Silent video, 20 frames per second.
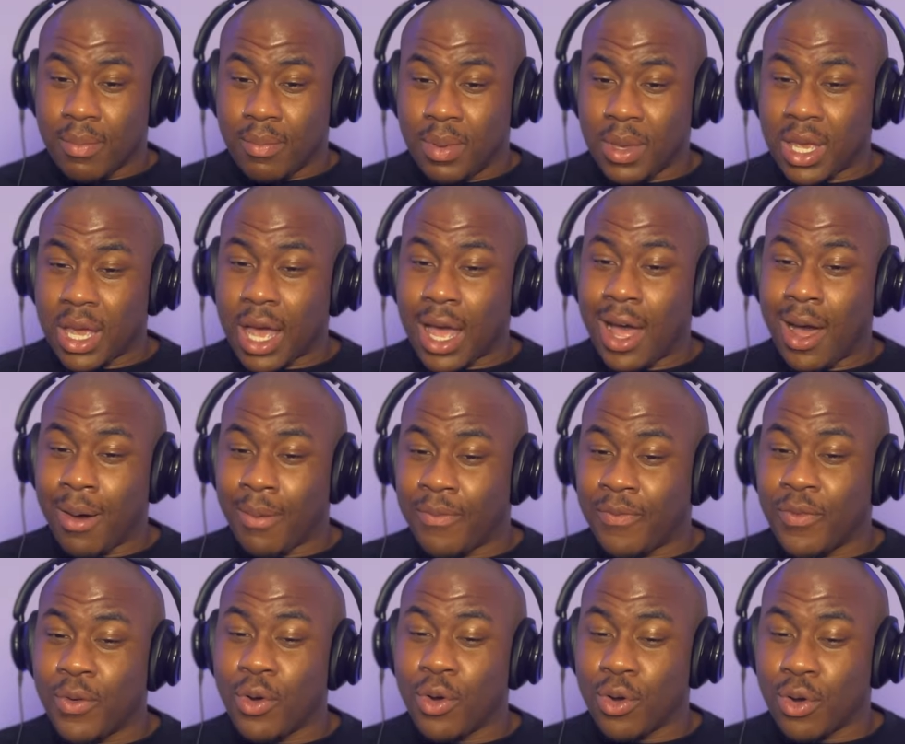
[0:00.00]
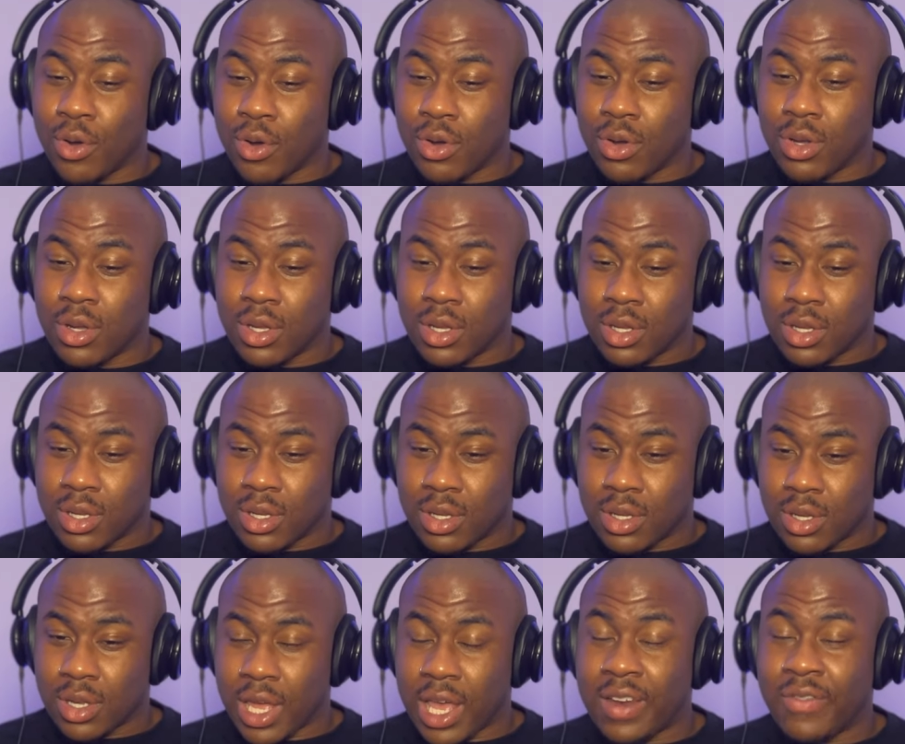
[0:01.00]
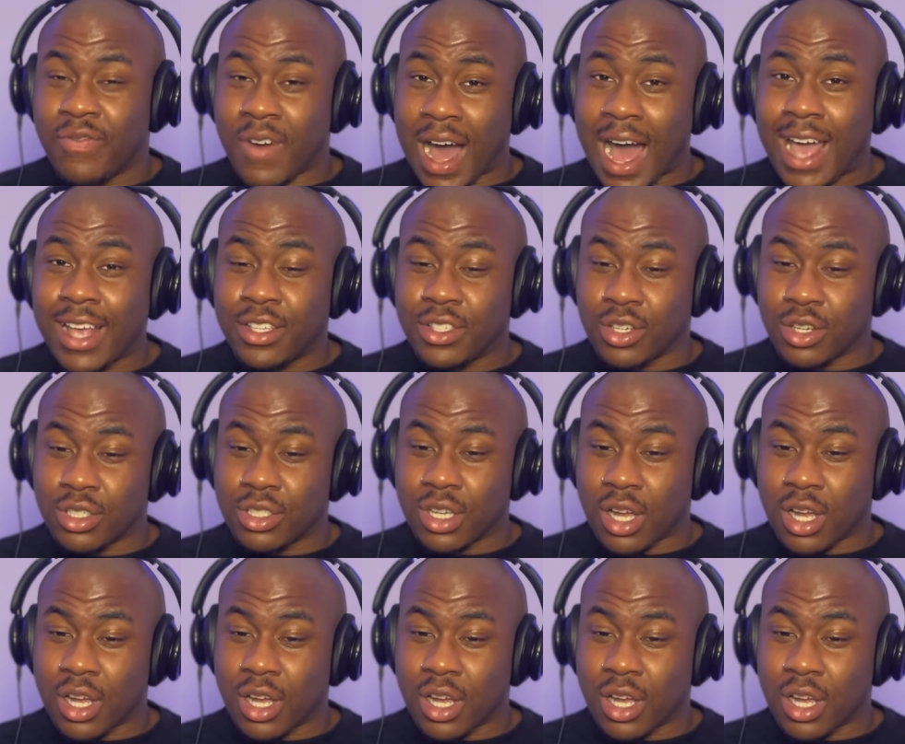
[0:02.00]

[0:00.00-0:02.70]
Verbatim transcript: be a helpful advisor